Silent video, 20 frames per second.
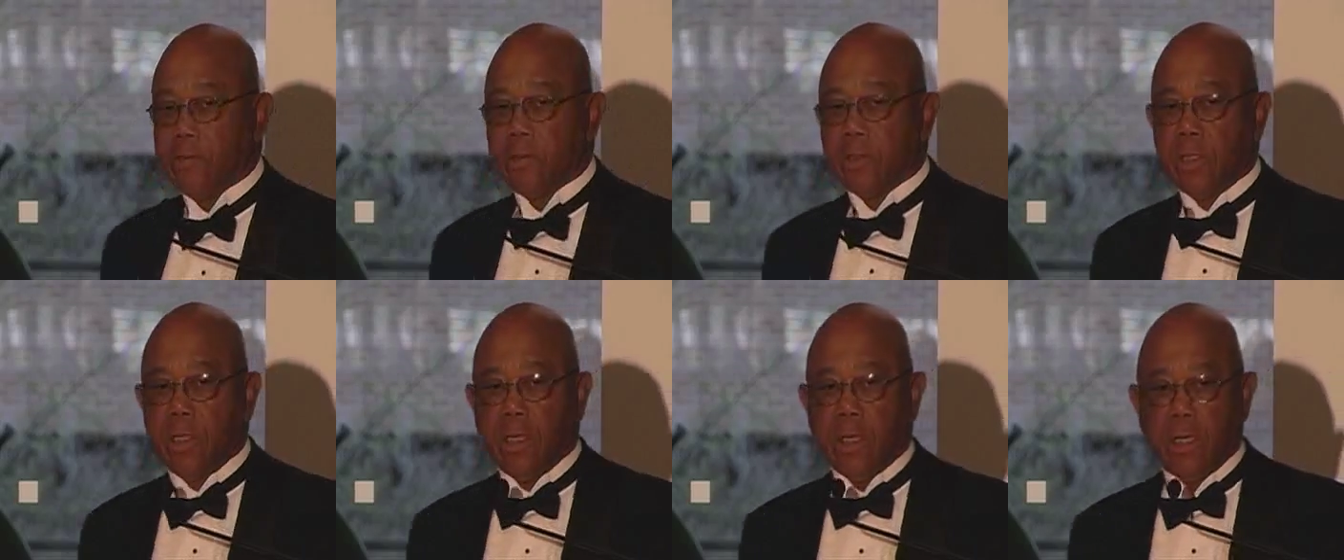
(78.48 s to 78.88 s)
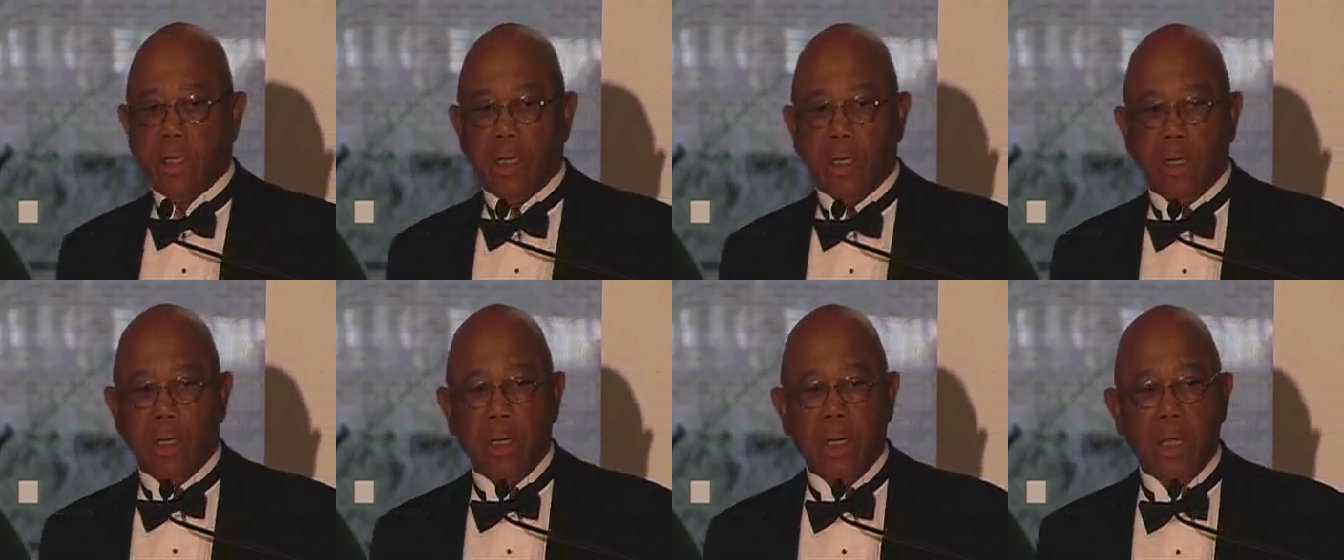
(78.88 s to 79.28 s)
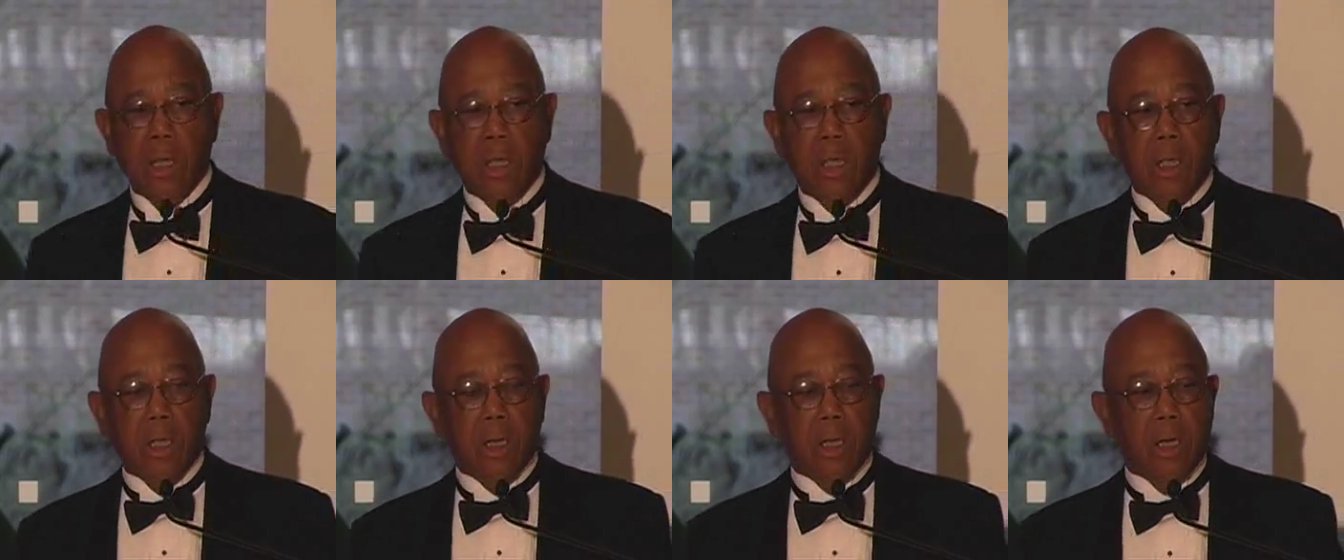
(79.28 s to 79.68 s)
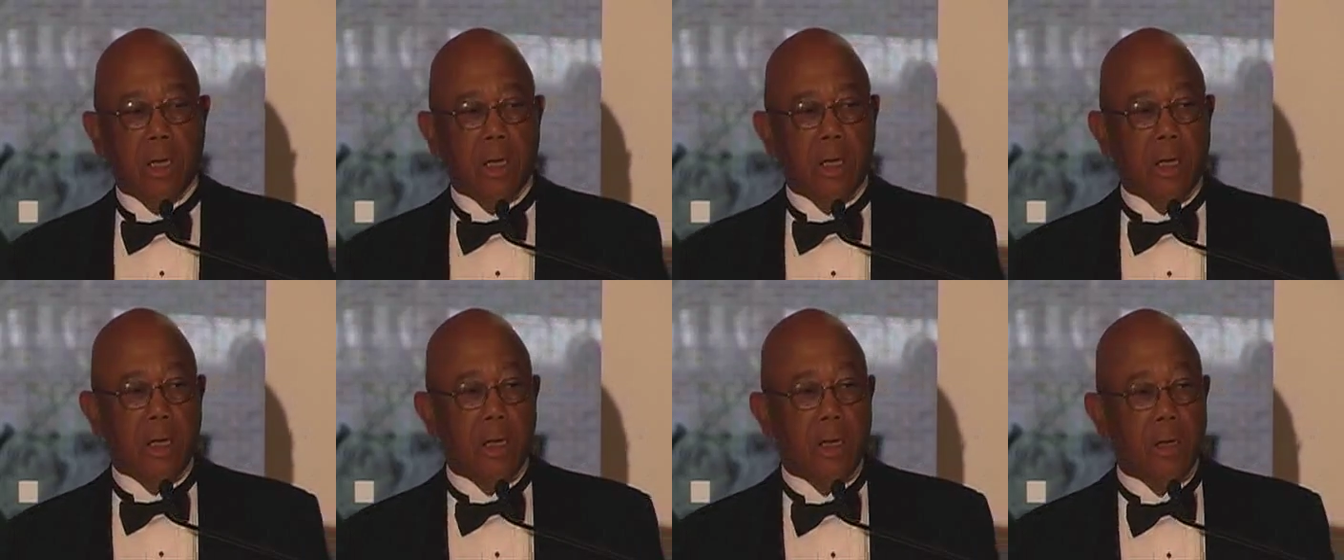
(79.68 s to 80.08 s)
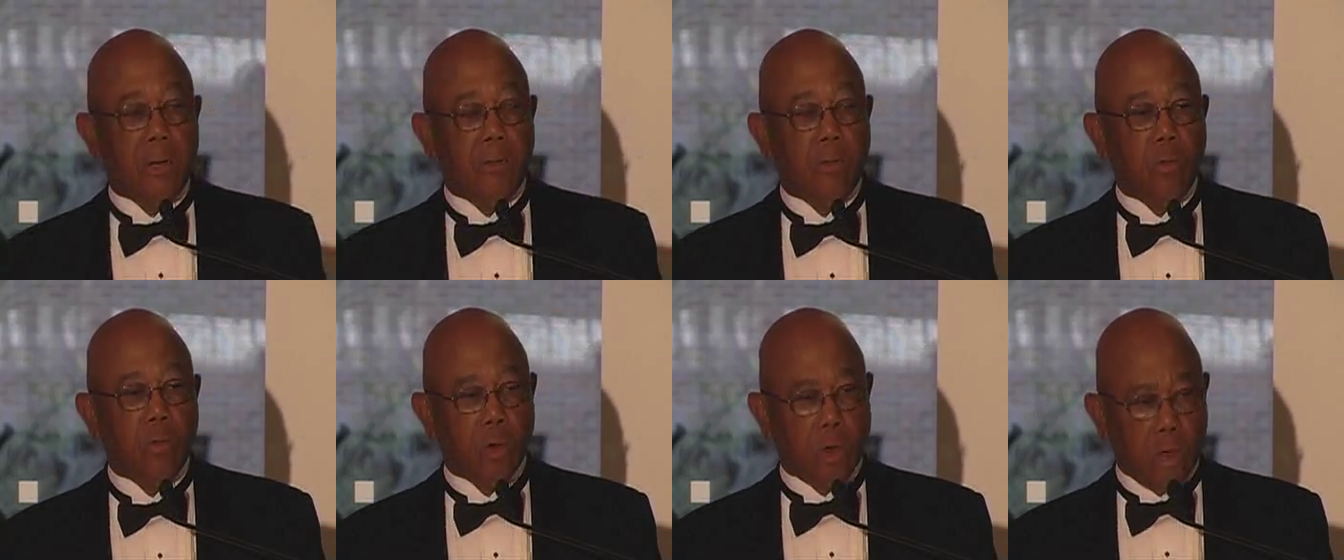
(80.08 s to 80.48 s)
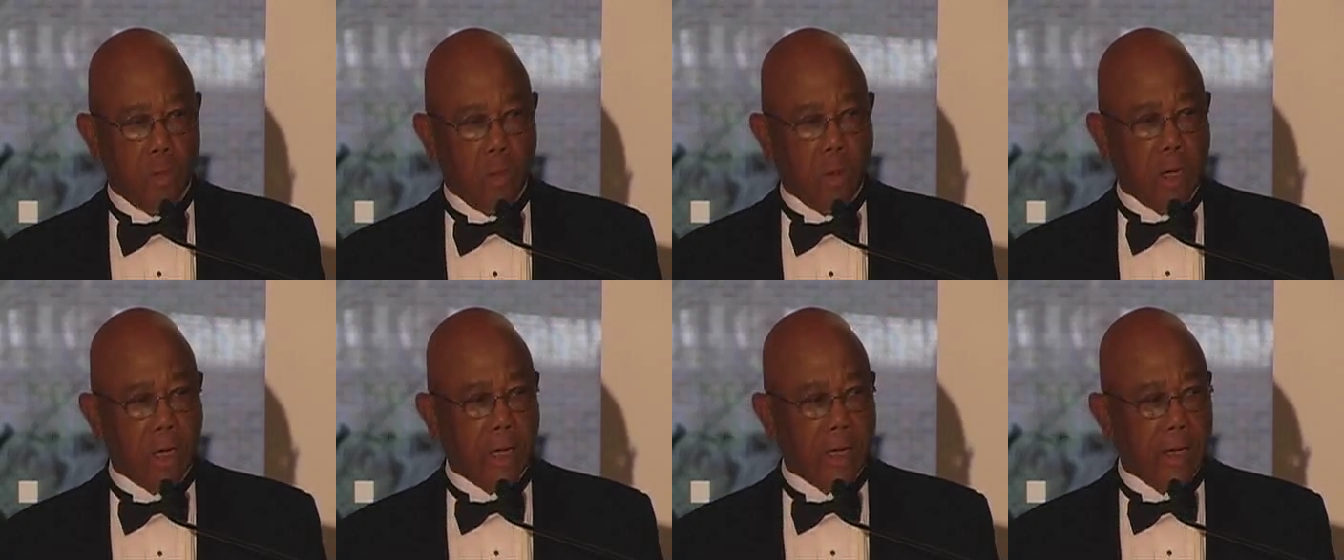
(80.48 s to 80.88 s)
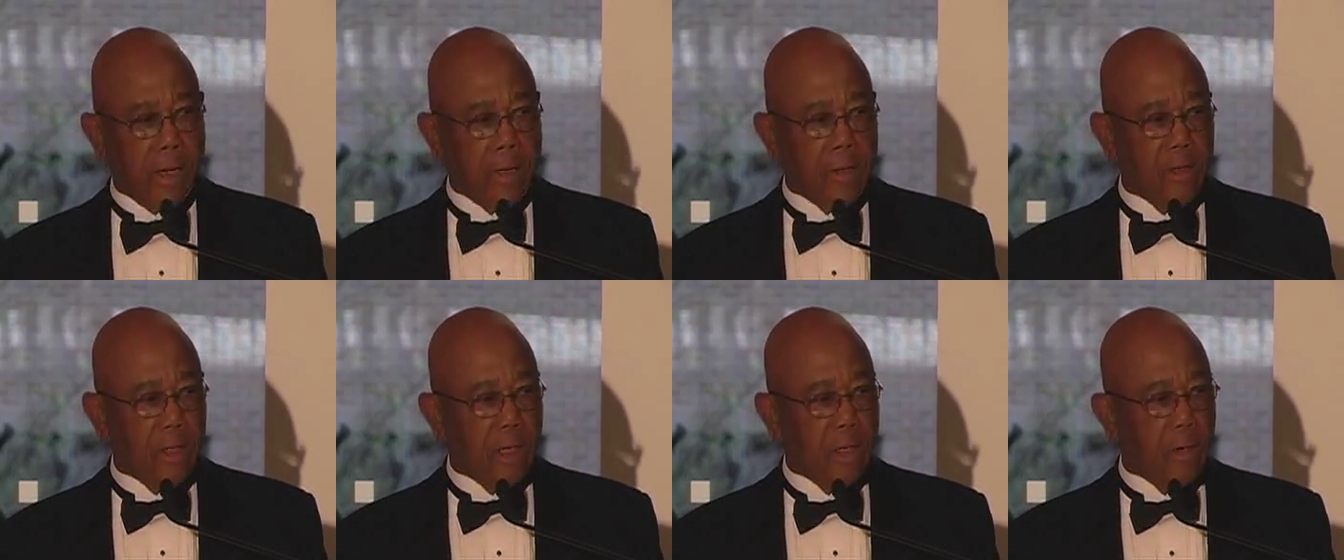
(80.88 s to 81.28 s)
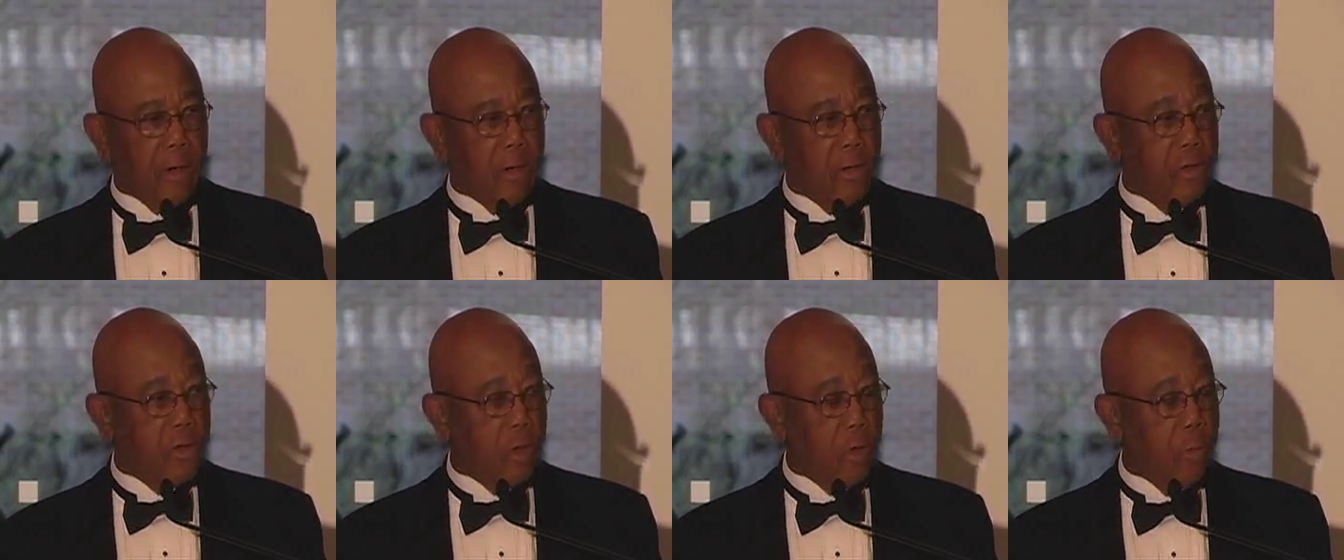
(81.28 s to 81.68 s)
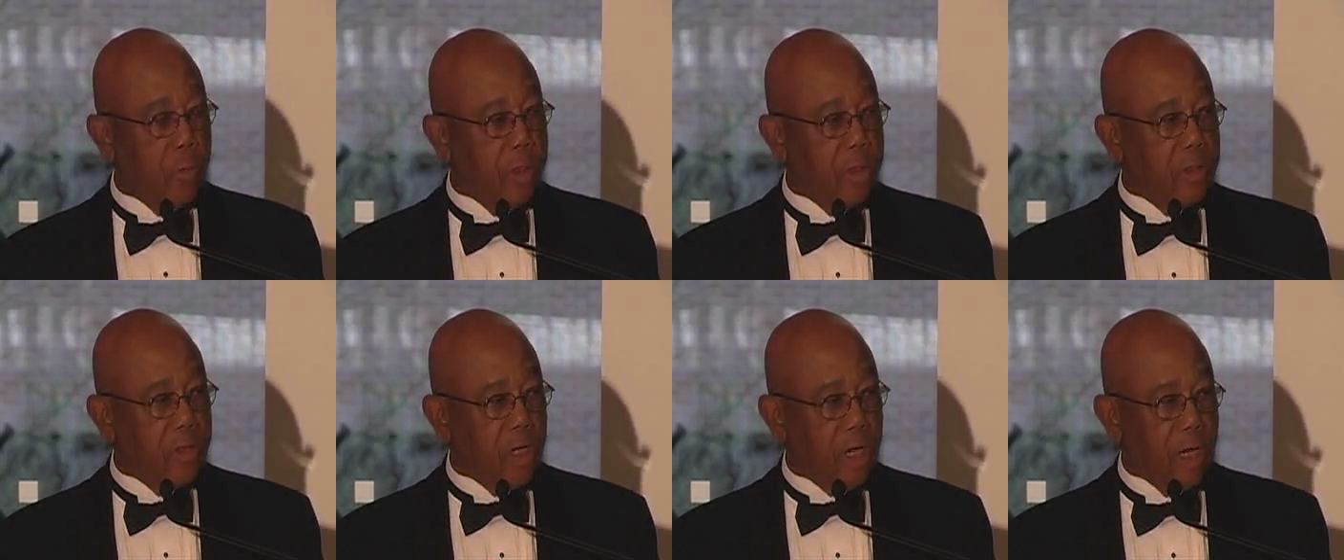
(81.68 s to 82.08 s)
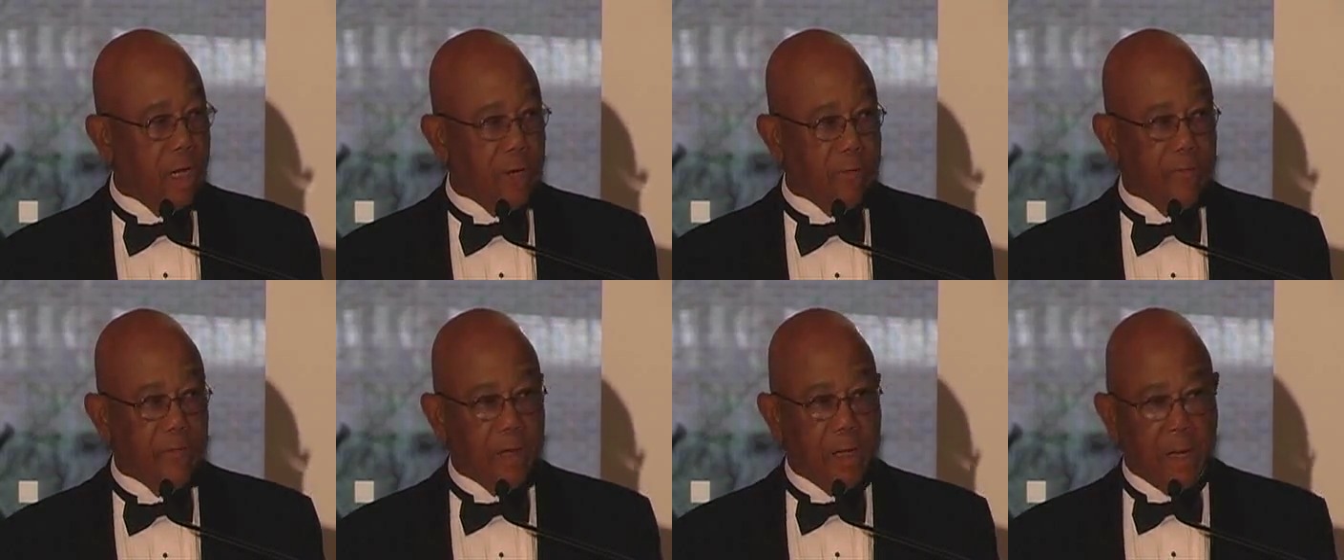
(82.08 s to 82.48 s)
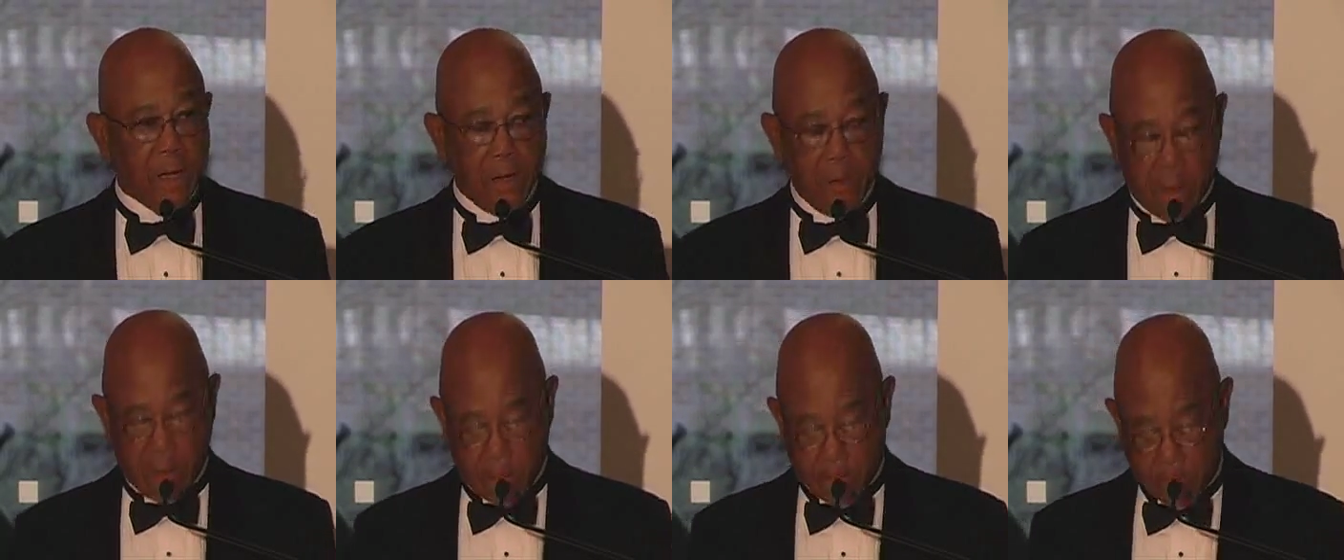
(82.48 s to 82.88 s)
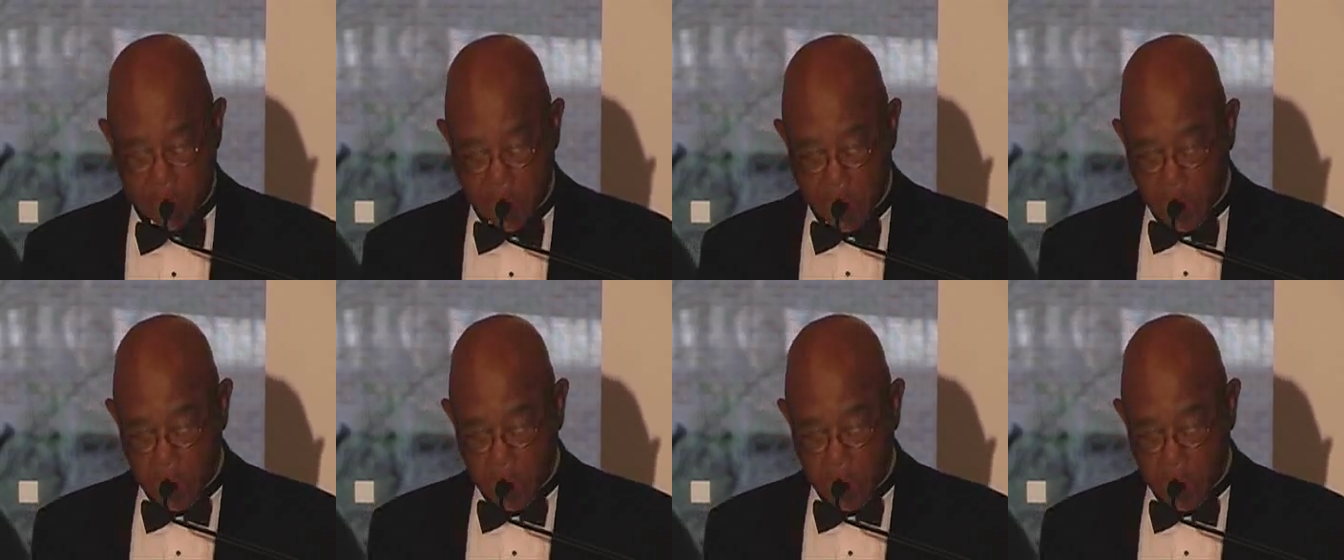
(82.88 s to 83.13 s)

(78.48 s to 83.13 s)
of CNN uh, Worldwide, and also Ms. Jane Fonda.